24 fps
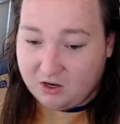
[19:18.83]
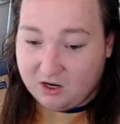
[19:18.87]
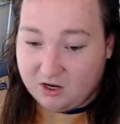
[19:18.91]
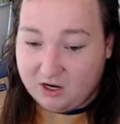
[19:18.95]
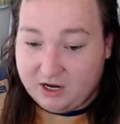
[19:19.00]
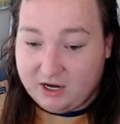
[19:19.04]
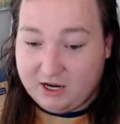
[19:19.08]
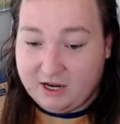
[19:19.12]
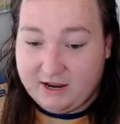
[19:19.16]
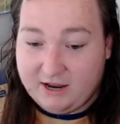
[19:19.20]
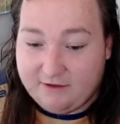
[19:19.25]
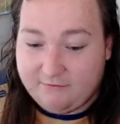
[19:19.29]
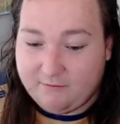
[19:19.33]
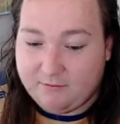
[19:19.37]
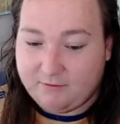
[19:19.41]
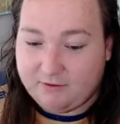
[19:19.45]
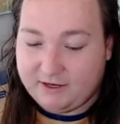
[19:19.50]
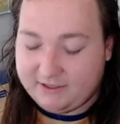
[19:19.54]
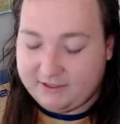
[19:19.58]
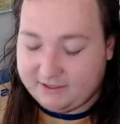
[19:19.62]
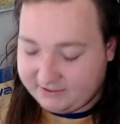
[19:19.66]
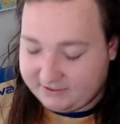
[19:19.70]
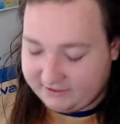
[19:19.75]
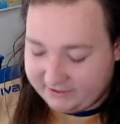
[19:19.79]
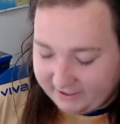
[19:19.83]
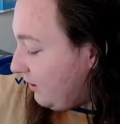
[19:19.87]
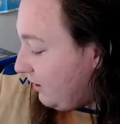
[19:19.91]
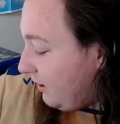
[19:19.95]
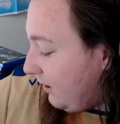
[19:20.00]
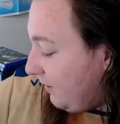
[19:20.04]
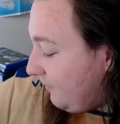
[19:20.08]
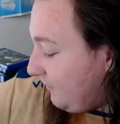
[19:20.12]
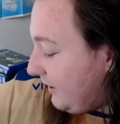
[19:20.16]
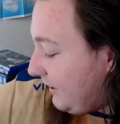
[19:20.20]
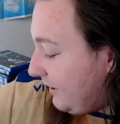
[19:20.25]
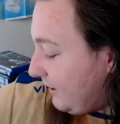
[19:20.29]
Never played this game. Up
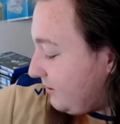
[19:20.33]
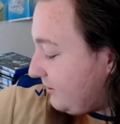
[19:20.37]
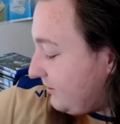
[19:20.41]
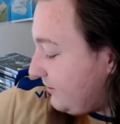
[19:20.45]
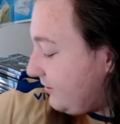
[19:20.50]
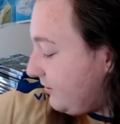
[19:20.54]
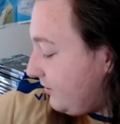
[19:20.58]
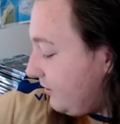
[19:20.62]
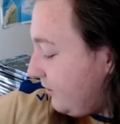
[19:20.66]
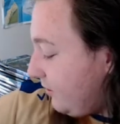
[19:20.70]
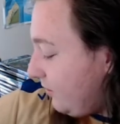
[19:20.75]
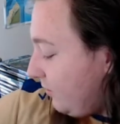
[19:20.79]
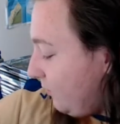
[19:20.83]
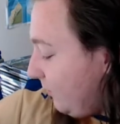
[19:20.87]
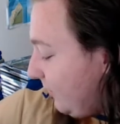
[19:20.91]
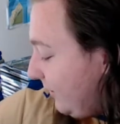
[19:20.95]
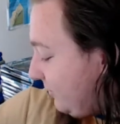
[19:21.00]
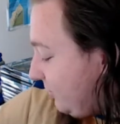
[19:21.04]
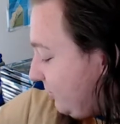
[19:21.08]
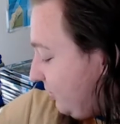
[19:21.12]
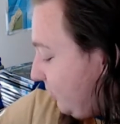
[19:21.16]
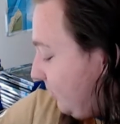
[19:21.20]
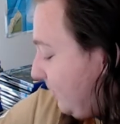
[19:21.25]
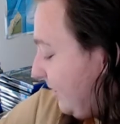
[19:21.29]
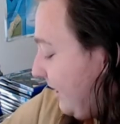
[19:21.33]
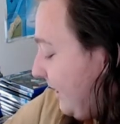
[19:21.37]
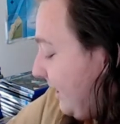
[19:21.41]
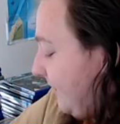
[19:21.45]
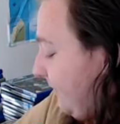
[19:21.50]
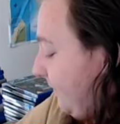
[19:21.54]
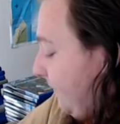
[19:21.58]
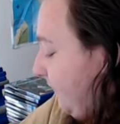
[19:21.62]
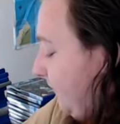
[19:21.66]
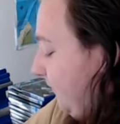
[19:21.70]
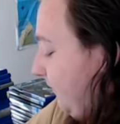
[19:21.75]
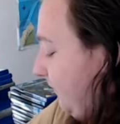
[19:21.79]
next, we do have,
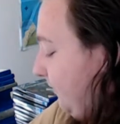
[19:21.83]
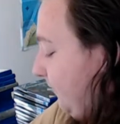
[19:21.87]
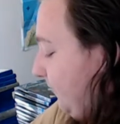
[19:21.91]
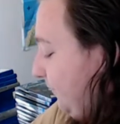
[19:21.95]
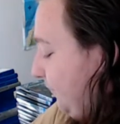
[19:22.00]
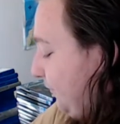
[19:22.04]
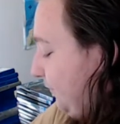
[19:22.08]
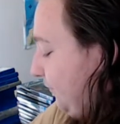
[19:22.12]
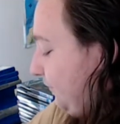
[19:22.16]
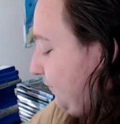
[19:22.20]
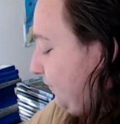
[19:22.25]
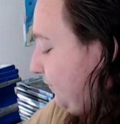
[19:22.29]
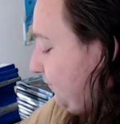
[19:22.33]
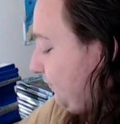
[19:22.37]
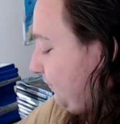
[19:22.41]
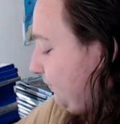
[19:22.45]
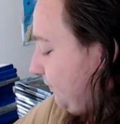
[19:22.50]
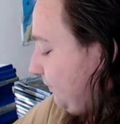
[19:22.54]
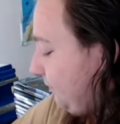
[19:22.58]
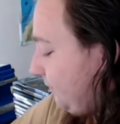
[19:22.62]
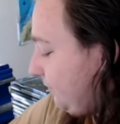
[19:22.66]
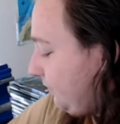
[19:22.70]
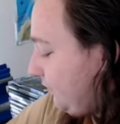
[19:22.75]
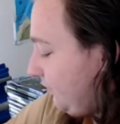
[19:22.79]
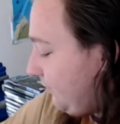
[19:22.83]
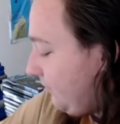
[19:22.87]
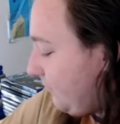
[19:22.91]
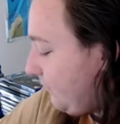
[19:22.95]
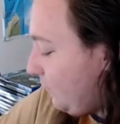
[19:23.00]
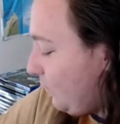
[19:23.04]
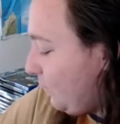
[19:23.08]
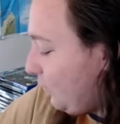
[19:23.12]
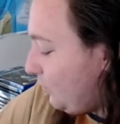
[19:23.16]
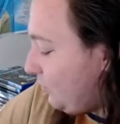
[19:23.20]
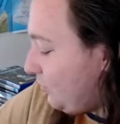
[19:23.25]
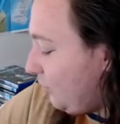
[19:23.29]

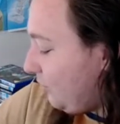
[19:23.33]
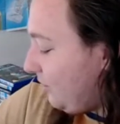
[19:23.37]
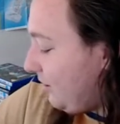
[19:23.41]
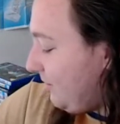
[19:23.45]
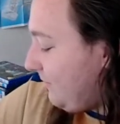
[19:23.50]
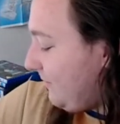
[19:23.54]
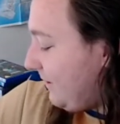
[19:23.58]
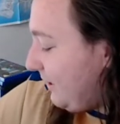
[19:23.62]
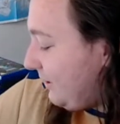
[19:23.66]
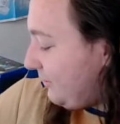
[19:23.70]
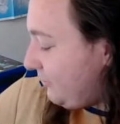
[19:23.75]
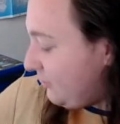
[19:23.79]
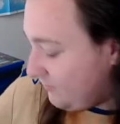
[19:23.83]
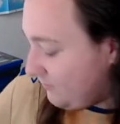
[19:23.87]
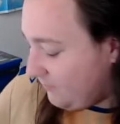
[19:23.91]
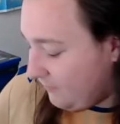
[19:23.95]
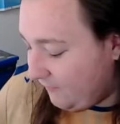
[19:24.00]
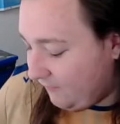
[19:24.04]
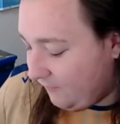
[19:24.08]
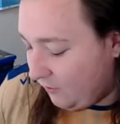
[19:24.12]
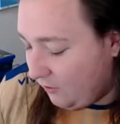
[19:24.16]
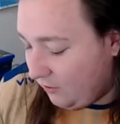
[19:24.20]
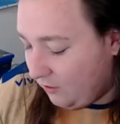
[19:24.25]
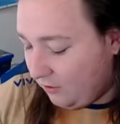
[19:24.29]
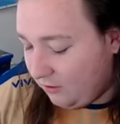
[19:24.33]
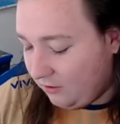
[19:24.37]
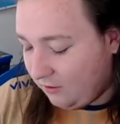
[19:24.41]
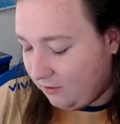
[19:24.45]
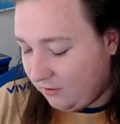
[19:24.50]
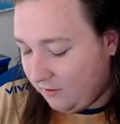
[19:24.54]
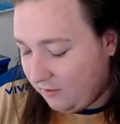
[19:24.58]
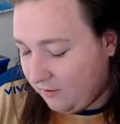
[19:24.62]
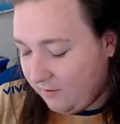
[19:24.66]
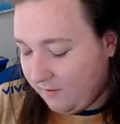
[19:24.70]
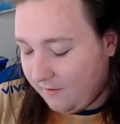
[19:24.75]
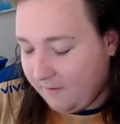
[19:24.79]
we were talking about it just before,
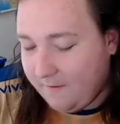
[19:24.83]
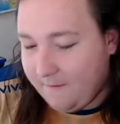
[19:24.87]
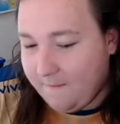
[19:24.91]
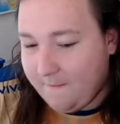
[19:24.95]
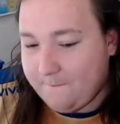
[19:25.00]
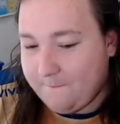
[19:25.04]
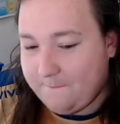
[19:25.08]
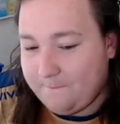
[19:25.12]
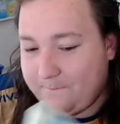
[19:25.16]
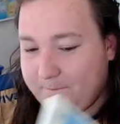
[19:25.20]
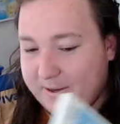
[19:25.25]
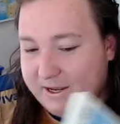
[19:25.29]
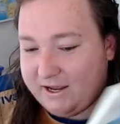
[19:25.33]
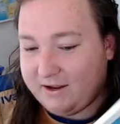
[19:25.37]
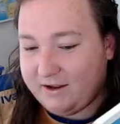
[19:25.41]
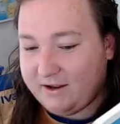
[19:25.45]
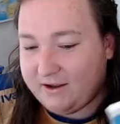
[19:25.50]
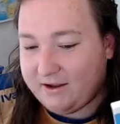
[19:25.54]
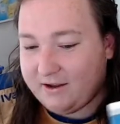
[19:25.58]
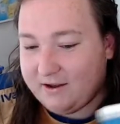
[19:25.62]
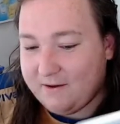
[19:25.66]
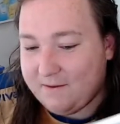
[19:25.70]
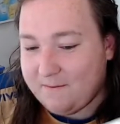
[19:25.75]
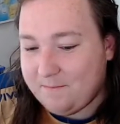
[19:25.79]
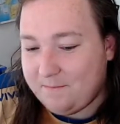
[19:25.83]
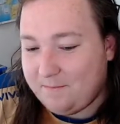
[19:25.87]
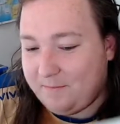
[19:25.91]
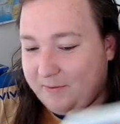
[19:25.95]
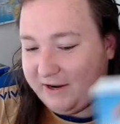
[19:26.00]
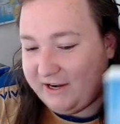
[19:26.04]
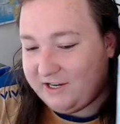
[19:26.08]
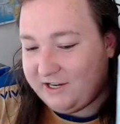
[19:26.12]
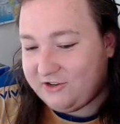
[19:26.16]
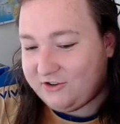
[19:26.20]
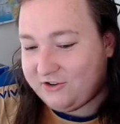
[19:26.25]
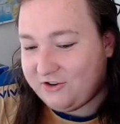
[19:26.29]
Big
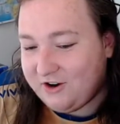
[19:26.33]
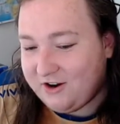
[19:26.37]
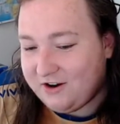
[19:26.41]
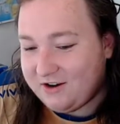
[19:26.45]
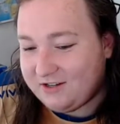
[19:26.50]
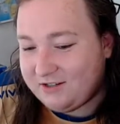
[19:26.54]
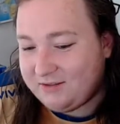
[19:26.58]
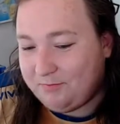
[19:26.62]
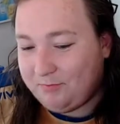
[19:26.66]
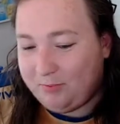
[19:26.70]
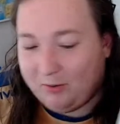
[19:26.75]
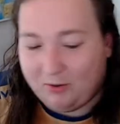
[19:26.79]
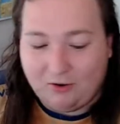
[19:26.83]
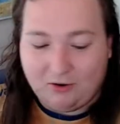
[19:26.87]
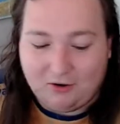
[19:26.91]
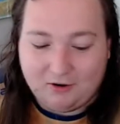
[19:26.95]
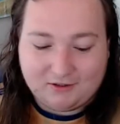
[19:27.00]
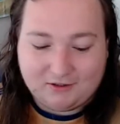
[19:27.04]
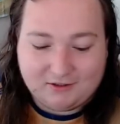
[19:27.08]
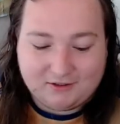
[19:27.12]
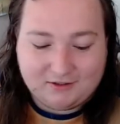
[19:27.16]
Beach Sports.